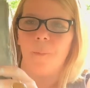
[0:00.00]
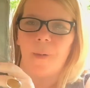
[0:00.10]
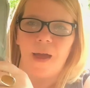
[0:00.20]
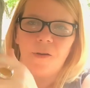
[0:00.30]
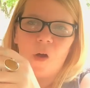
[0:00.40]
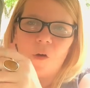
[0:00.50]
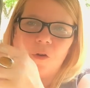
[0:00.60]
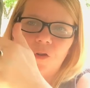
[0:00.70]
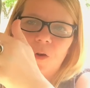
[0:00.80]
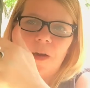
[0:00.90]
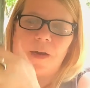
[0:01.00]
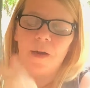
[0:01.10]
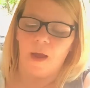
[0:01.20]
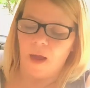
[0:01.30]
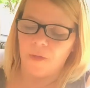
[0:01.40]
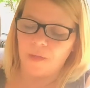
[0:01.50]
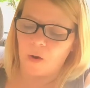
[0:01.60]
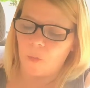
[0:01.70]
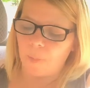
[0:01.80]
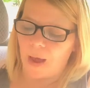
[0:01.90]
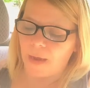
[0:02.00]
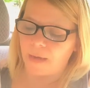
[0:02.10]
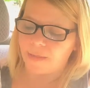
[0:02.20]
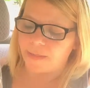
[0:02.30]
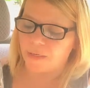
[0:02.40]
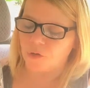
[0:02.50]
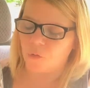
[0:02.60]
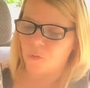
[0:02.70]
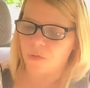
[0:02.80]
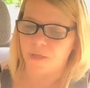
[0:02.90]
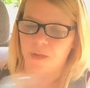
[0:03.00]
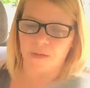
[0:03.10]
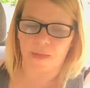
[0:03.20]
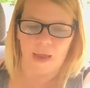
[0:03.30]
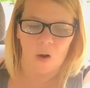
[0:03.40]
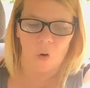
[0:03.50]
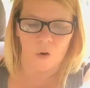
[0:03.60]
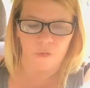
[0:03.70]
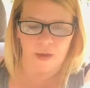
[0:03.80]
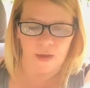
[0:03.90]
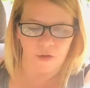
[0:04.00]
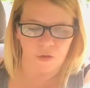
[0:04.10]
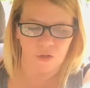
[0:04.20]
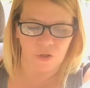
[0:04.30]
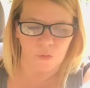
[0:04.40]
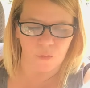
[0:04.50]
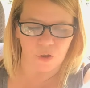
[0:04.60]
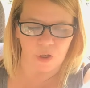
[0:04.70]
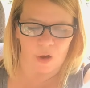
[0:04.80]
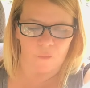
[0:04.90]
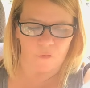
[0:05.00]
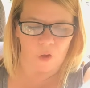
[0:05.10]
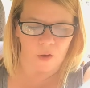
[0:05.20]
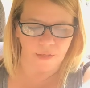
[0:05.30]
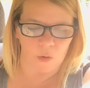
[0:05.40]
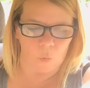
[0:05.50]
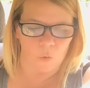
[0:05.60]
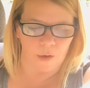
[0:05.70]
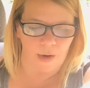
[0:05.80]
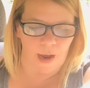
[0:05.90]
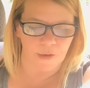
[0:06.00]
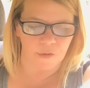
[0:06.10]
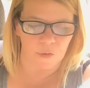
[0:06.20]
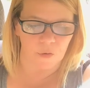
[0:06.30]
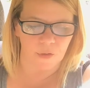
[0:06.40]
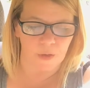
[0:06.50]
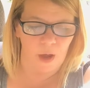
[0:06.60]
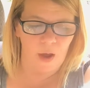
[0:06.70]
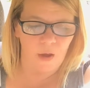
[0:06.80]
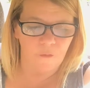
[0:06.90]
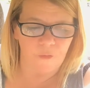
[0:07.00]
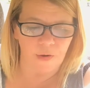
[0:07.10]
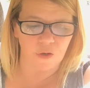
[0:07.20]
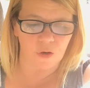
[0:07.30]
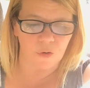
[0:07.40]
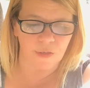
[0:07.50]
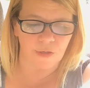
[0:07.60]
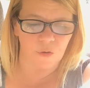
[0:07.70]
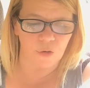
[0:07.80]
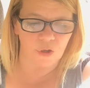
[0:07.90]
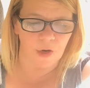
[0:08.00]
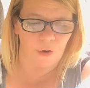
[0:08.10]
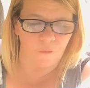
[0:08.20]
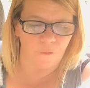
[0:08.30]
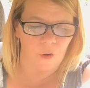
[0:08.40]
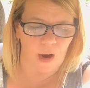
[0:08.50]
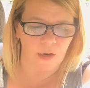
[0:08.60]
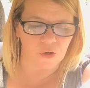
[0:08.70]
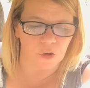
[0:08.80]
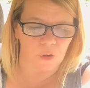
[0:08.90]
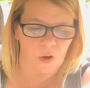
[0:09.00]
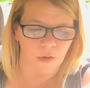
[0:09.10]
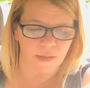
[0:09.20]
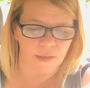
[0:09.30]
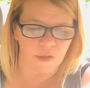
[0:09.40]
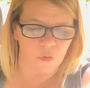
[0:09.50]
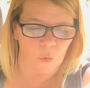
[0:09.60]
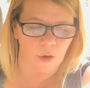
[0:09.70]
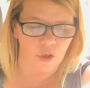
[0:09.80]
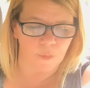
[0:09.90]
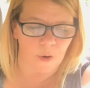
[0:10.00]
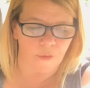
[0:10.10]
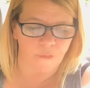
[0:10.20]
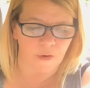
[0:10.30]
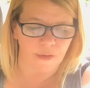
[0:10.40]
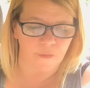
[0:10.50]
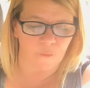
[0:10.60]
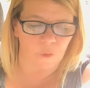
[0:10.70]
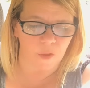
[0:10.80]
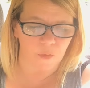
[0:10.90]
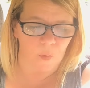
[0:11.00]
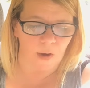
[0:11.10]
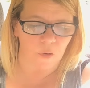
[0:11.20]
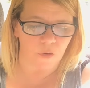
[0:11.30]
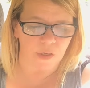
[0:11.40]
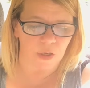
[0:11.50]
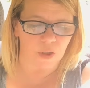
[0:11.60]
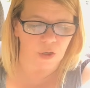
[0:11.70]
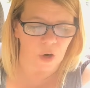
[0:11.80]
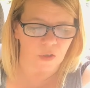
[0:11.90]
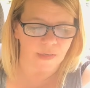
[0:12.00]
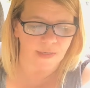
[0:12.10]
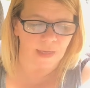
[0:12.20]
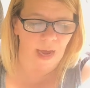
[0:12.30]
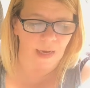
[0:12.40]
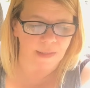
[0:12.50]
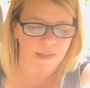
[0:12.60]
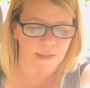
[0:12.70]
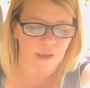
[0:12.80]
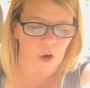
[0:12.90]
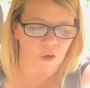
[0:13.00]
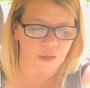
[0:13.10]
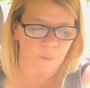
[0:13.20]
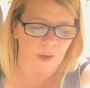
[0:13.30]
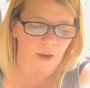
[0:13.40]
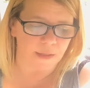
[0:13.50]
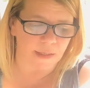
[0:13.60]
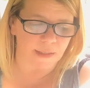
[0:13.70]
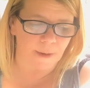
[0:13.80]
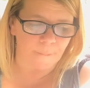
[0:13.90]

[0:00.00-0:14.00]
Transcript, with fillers: in my Dollar Tree. They are by Essentials. They are the two shelf closet organizers, features two shelf for extra closet storage, perfect for sweaters, shirts, slacks, skirts, blouses,